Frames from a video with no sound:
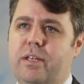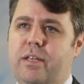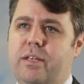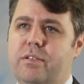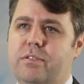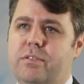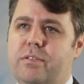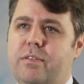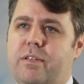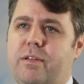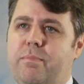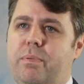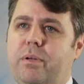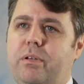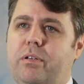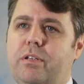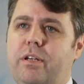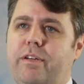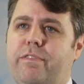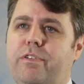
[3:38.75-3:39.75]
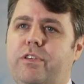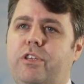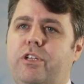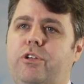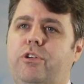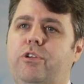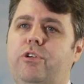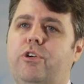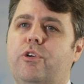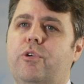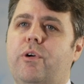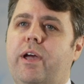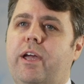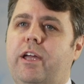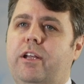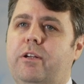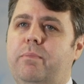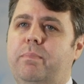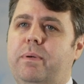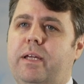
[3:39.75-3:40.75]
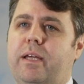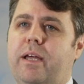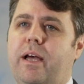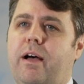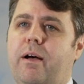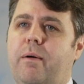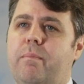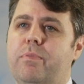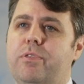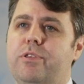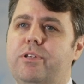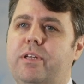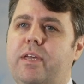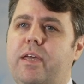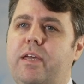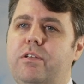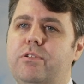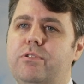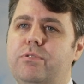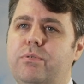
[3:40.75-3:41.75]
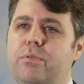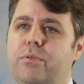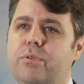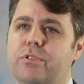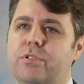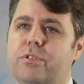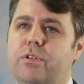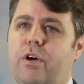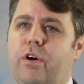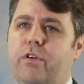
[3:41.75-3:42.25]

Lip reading: is the ability for the Ukraine to become the key source